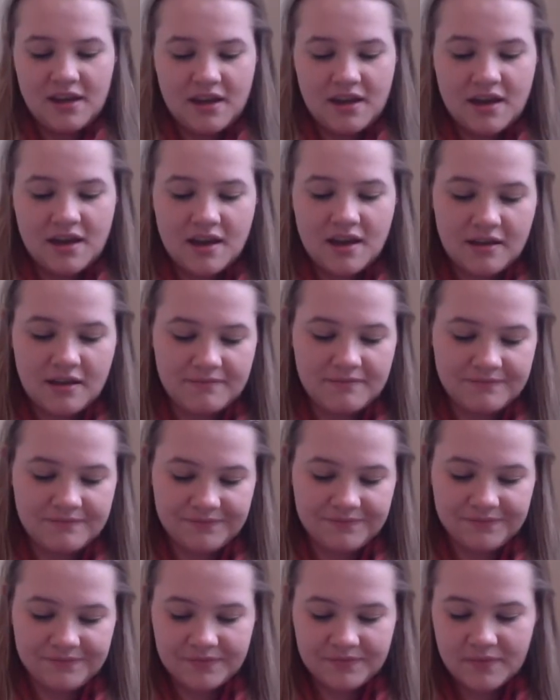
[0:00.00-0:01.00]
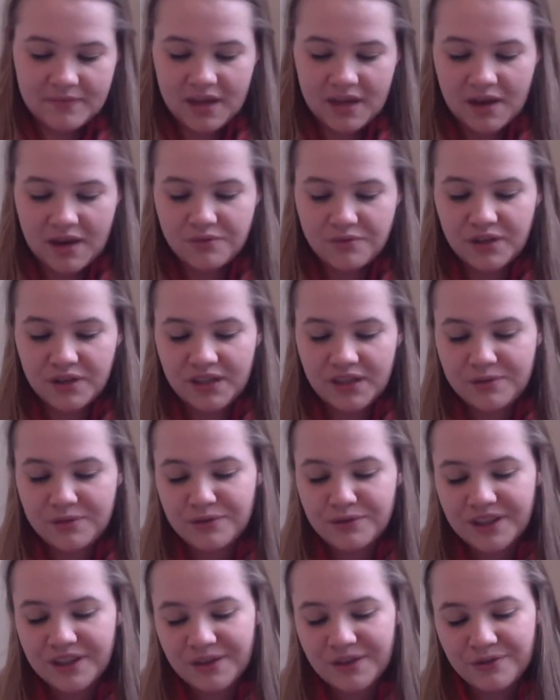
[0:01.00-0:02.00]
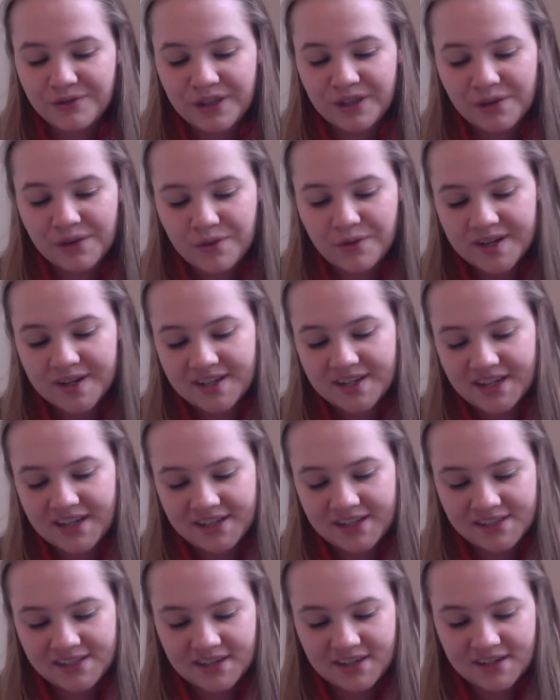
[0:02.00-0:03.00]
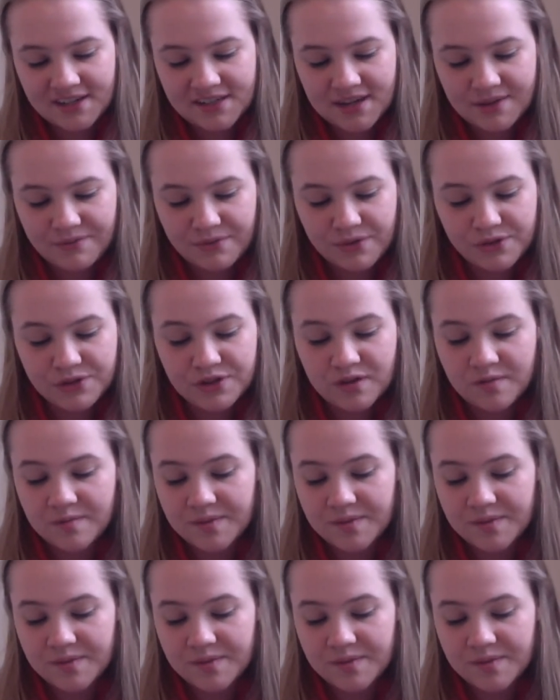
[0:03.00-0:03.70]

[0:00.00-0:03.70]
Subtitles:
I really, really, really wanted to get it done in time for the show,